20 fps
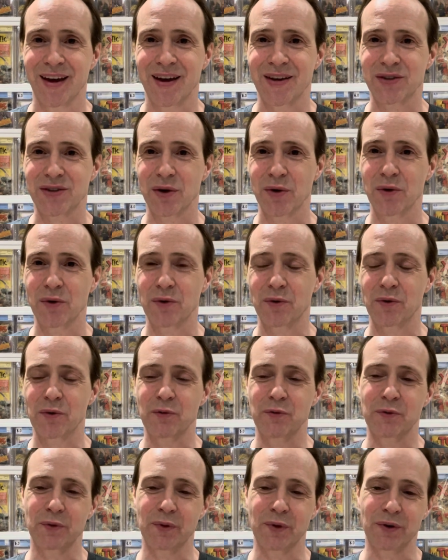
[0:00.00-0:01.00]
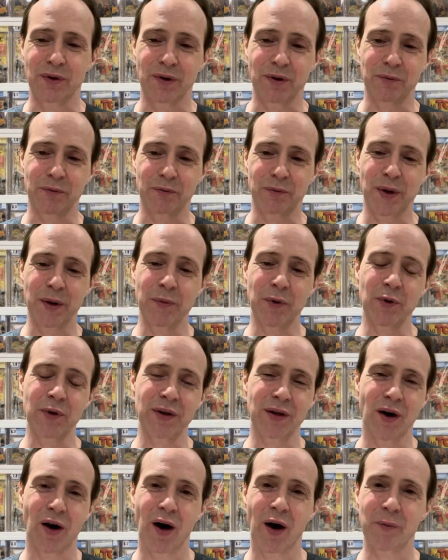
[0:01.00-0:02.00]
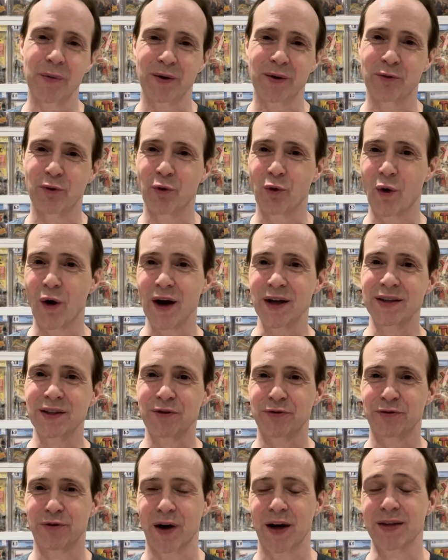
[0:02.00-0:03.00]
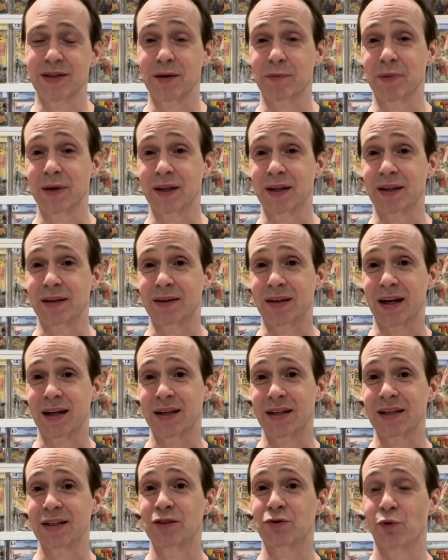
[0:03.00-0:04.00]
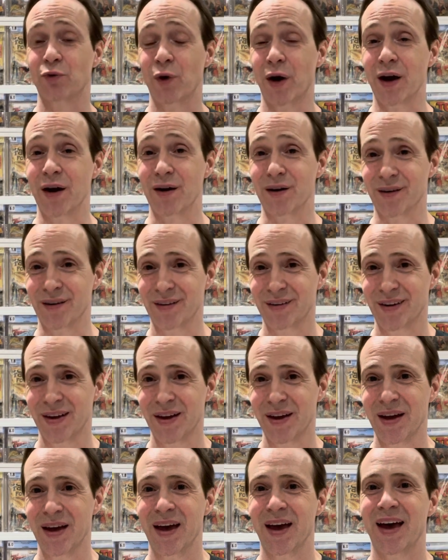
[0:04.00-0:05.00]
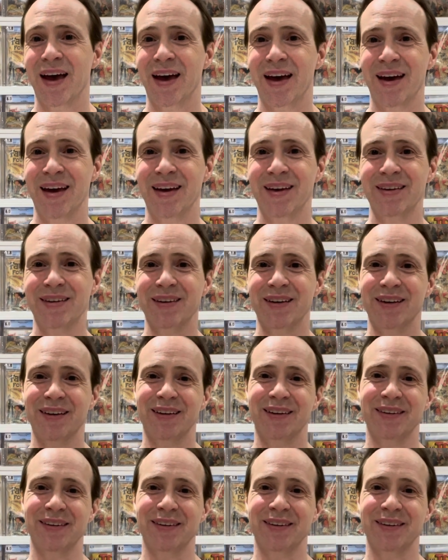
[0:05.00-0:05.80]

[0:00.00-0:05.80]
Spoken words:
So the people in the hobby want to find something that is rare, and